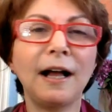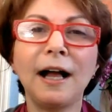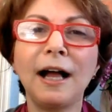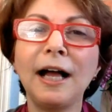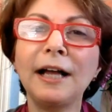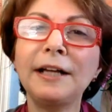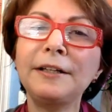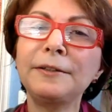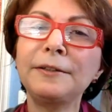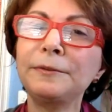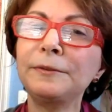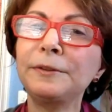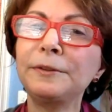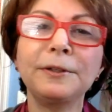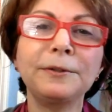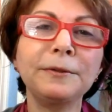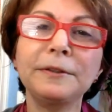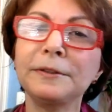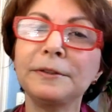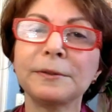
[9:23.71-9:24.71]
I don't
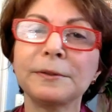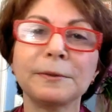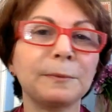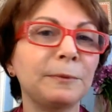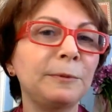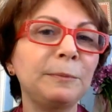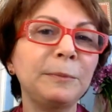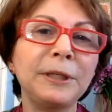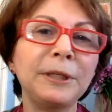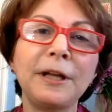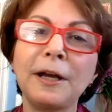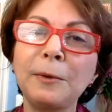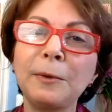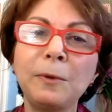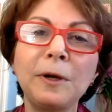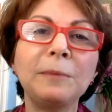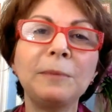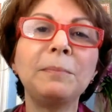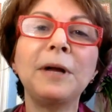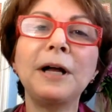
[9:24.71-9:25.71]
know this woman. I
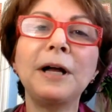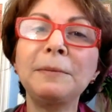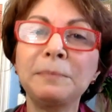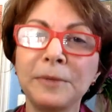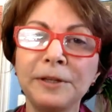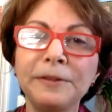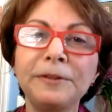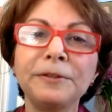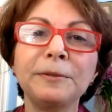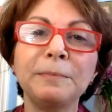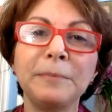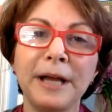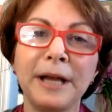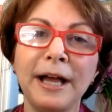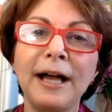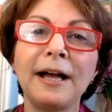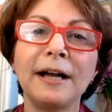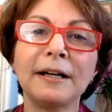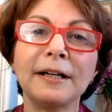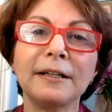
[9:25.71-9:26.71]
want my mother
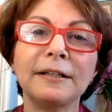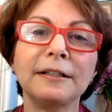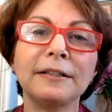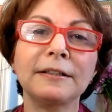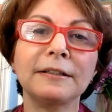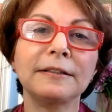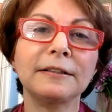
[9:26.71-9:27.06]
back.